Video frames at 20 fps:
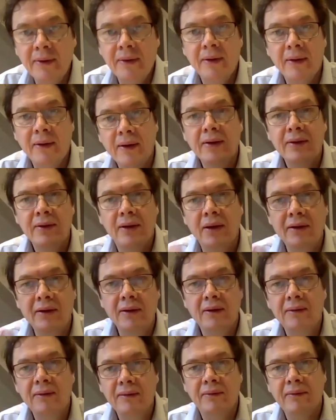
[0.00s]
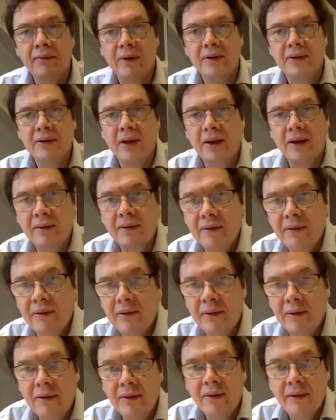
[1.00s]
you know. So, you know, what's
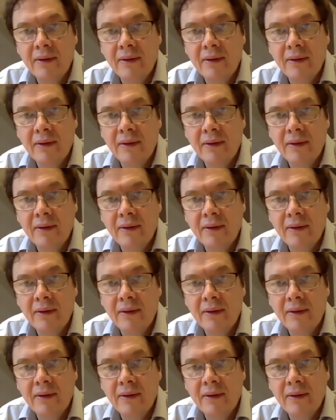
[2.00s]
that?